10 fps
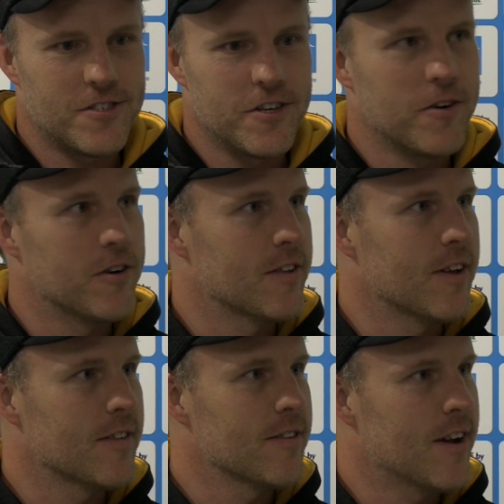secret
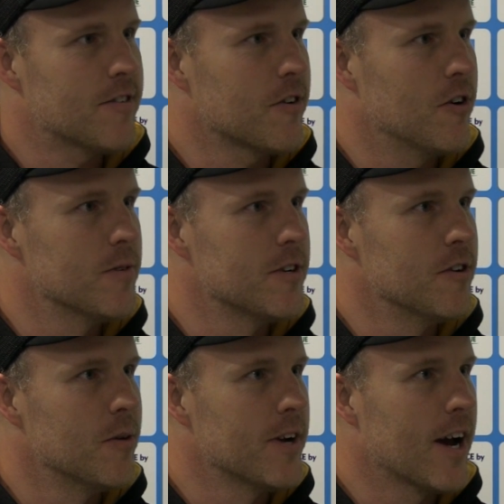that that's a common
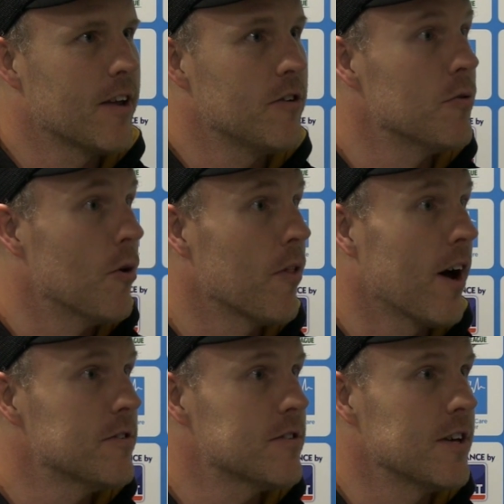denominator. You do all
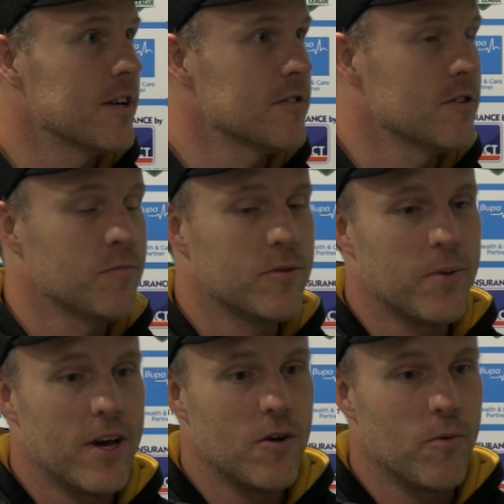those things and you
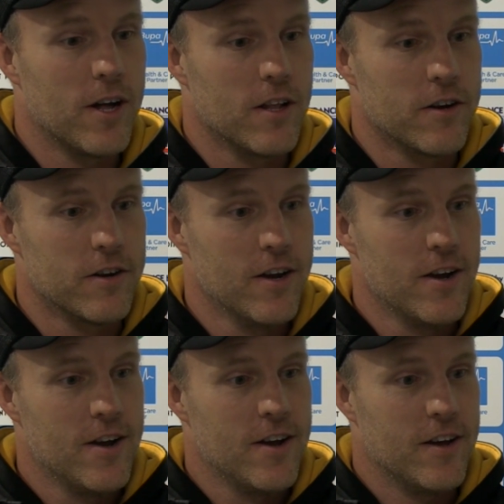prepare well and
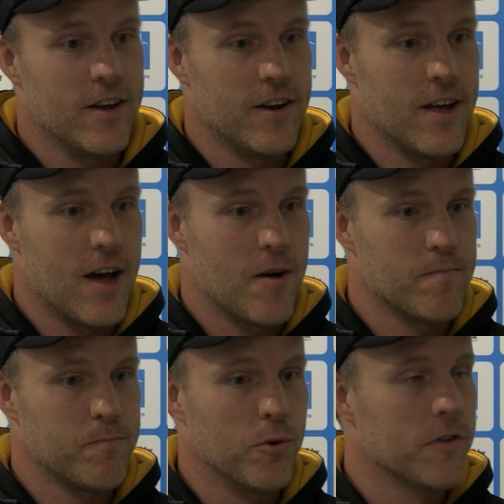
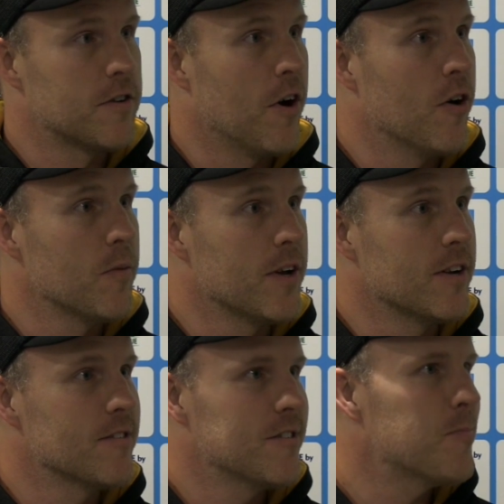put the time
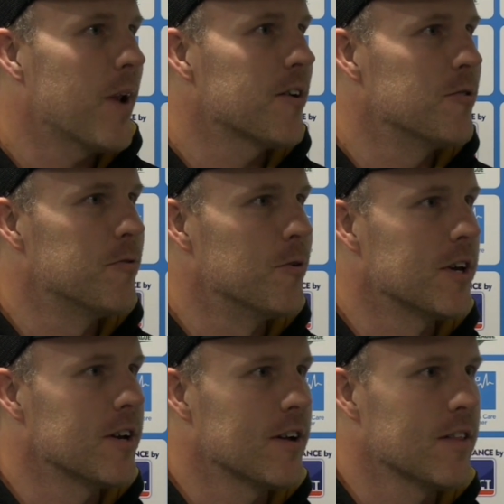in, you play good
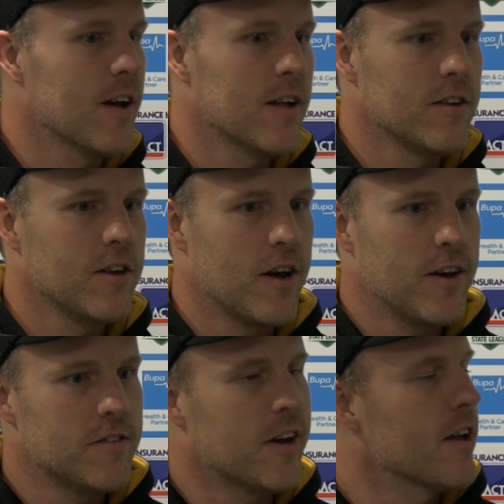footy, and
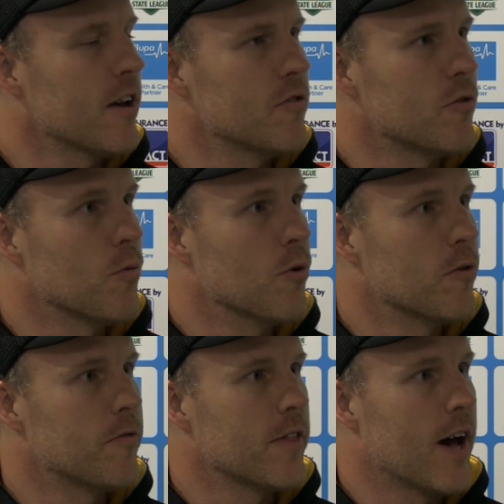he's getting his
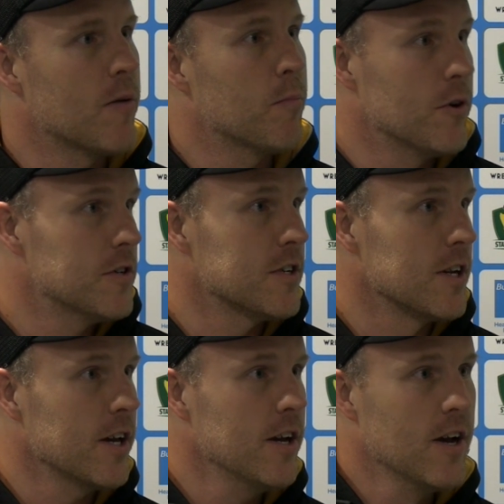reward for that
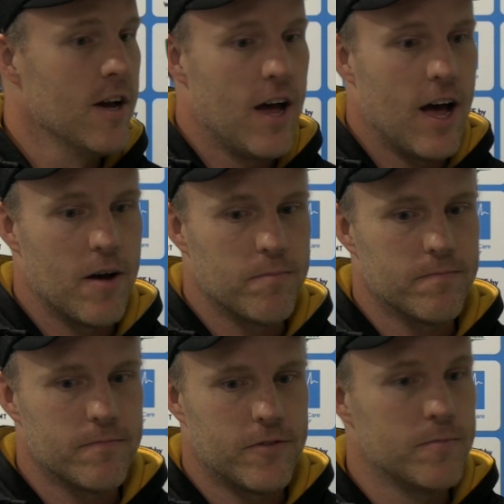personally,
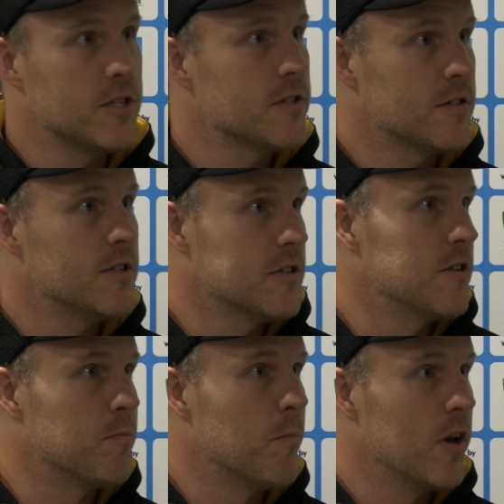from just
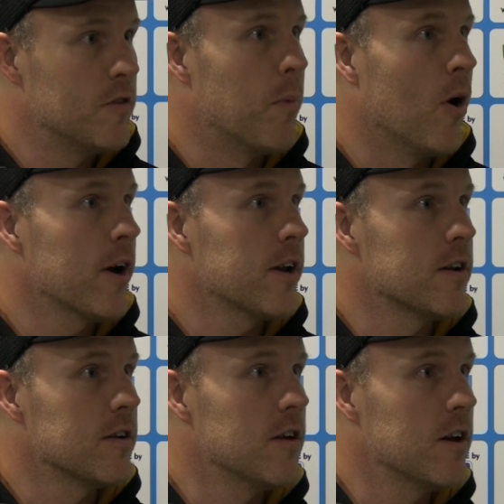his buy-in
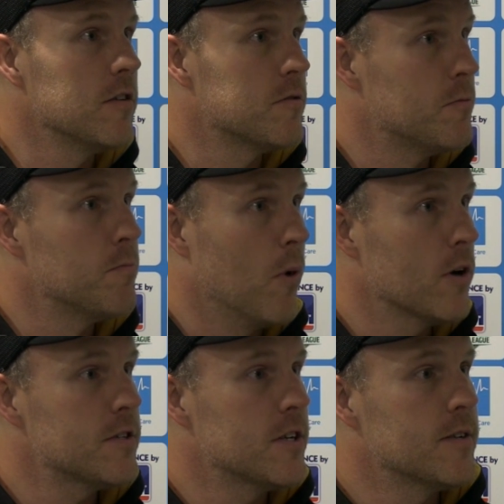and his
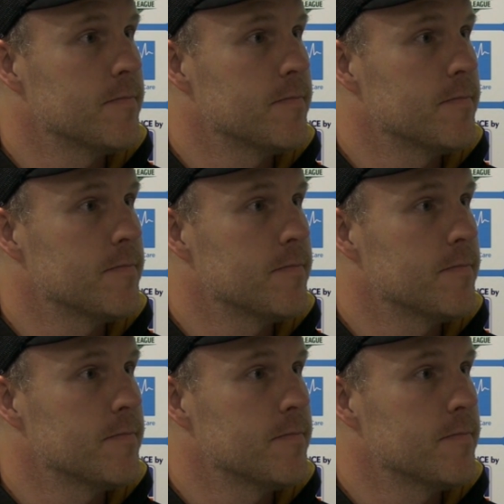mindset.